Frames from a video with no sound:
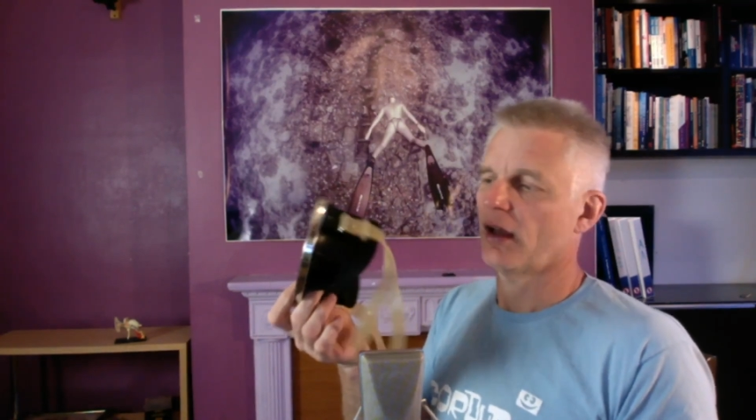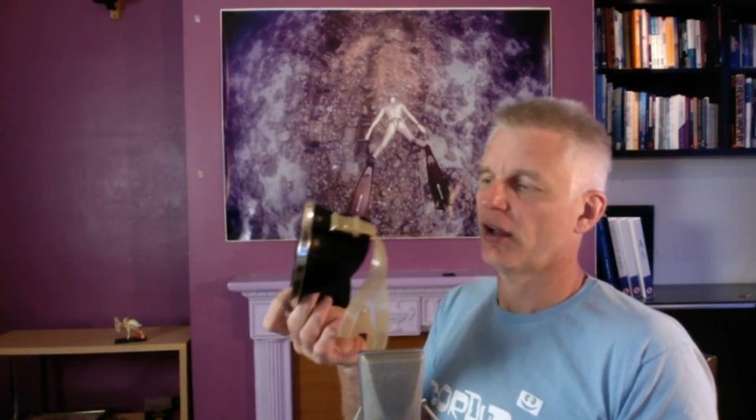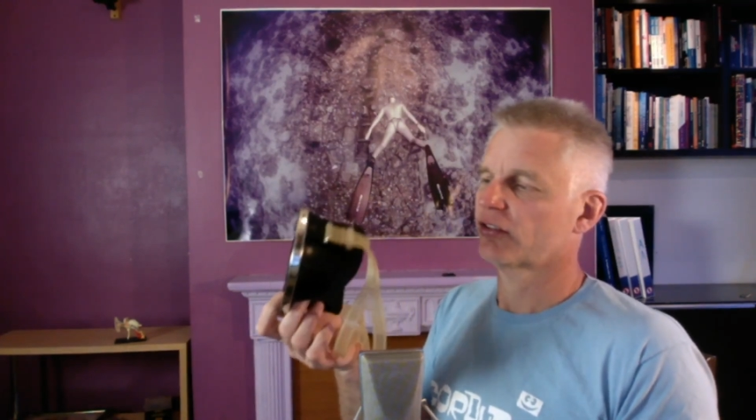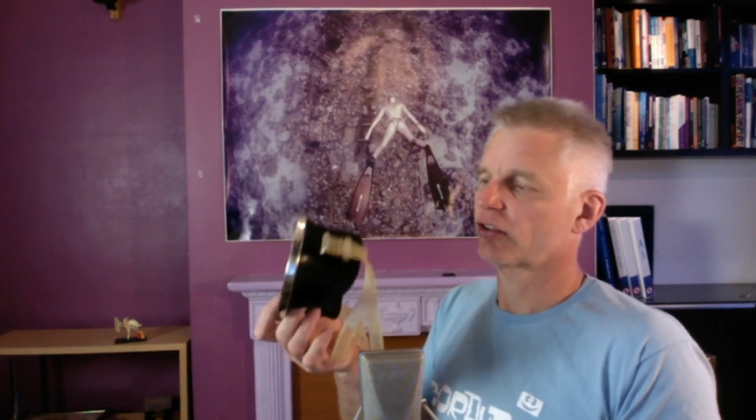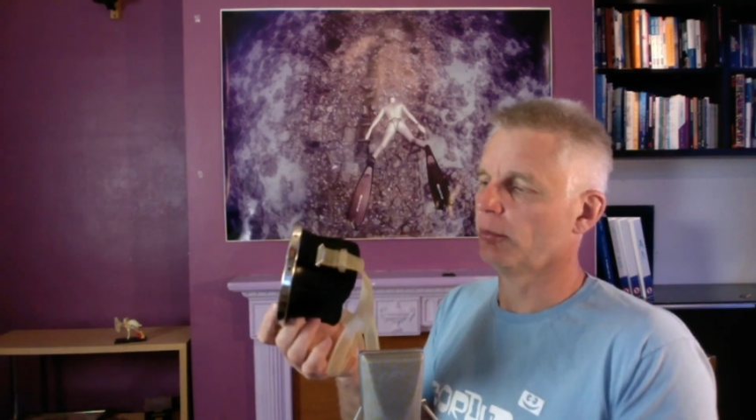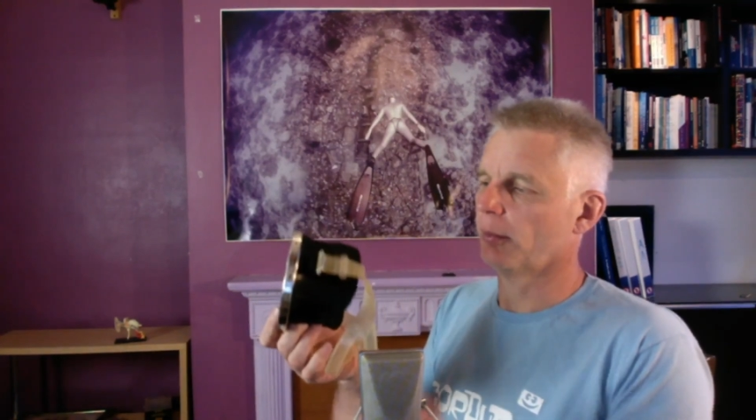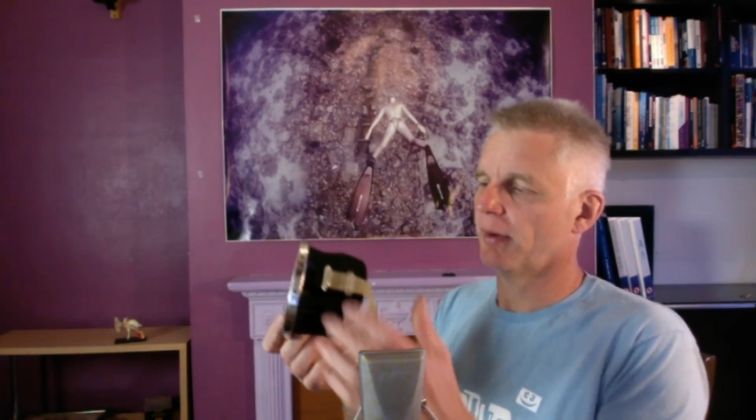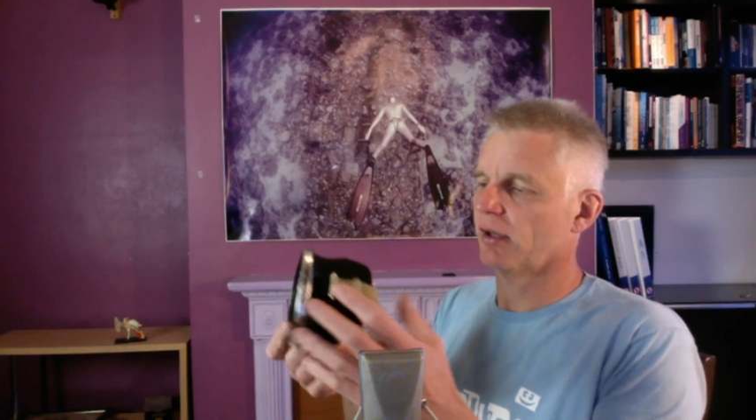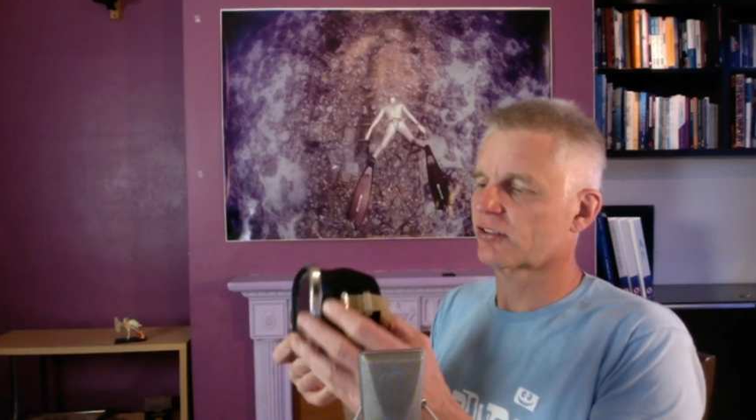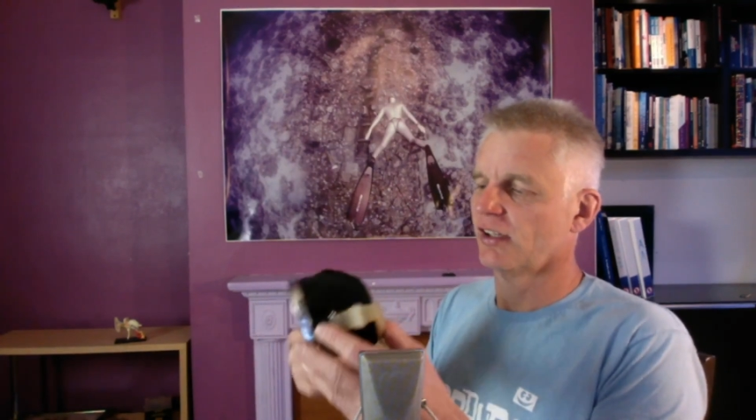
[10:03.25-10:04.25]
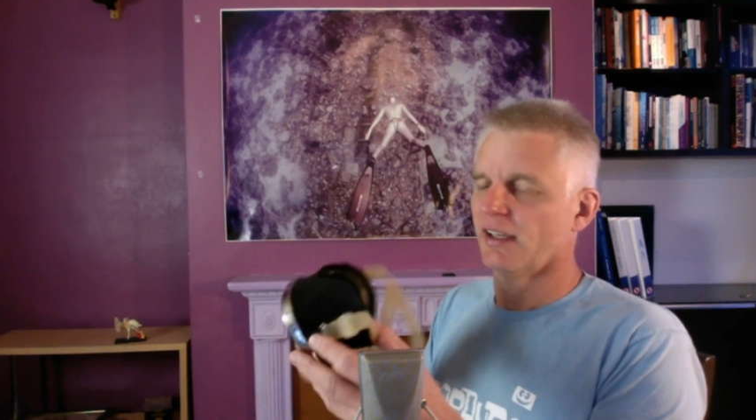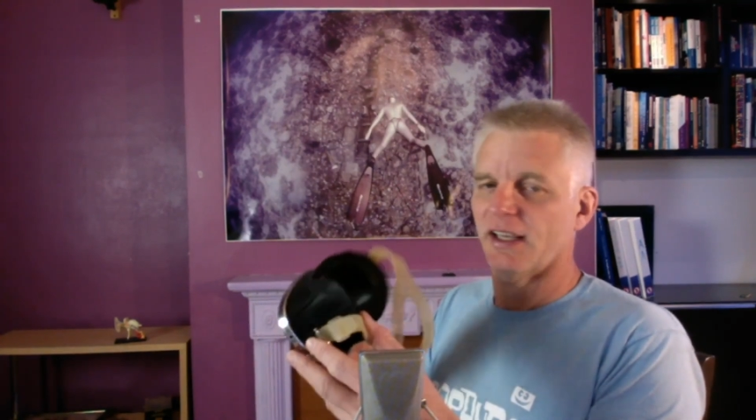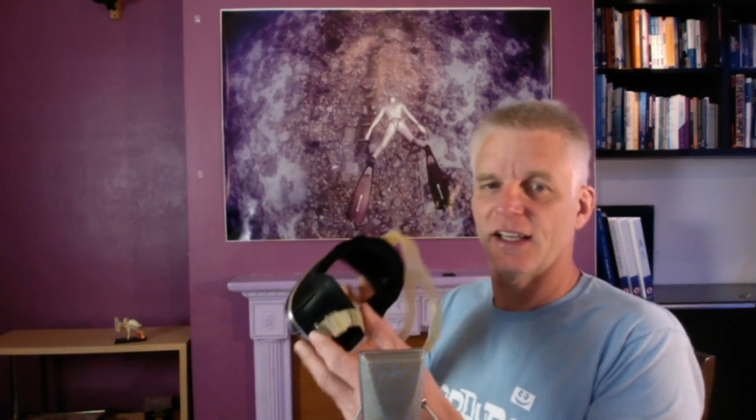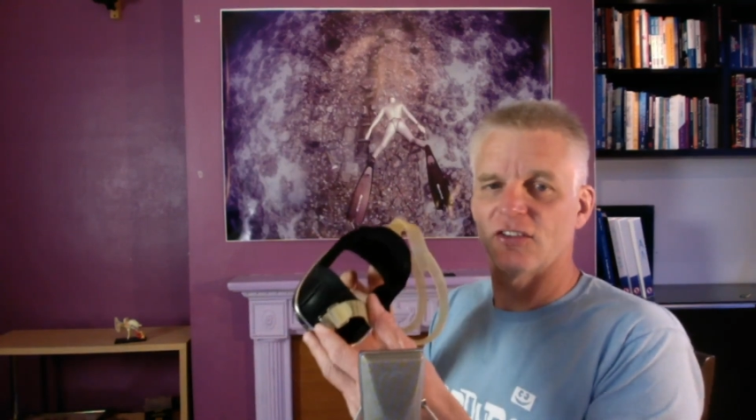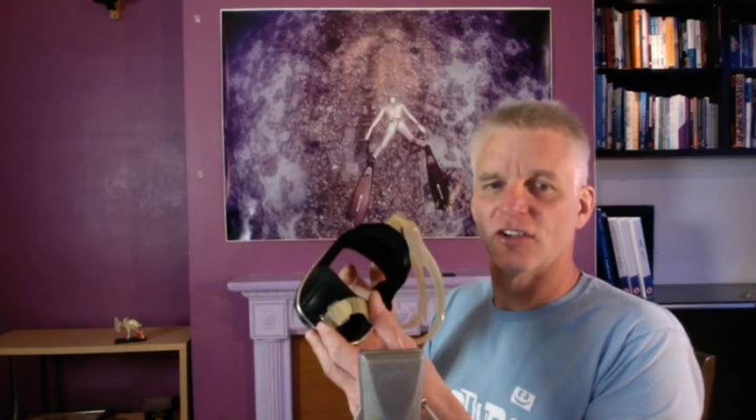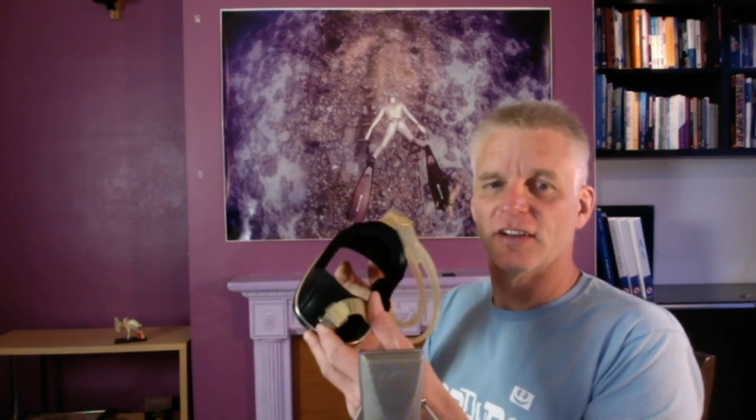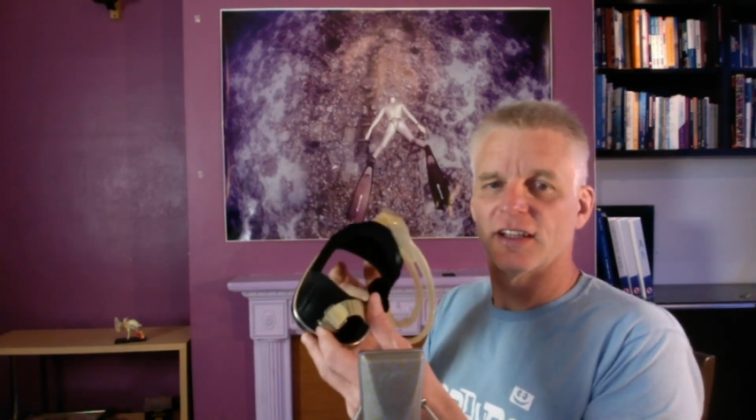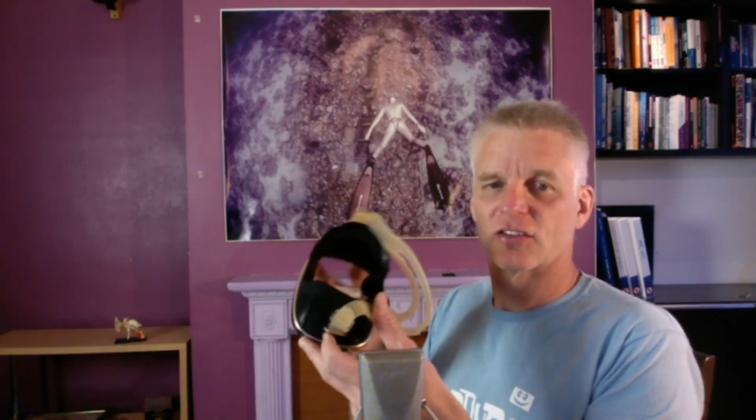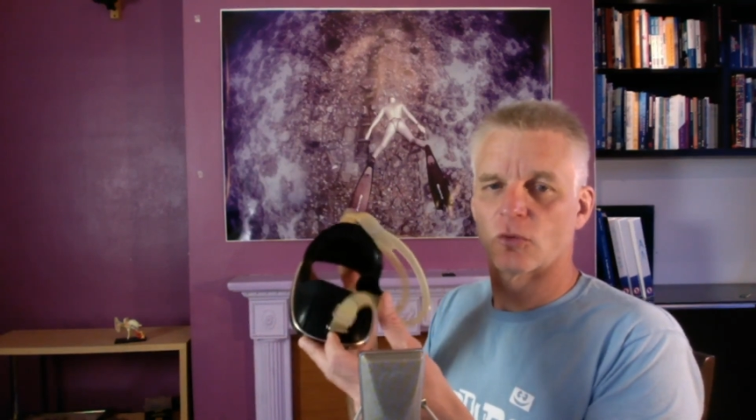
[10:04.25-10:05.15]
scuba mask is there's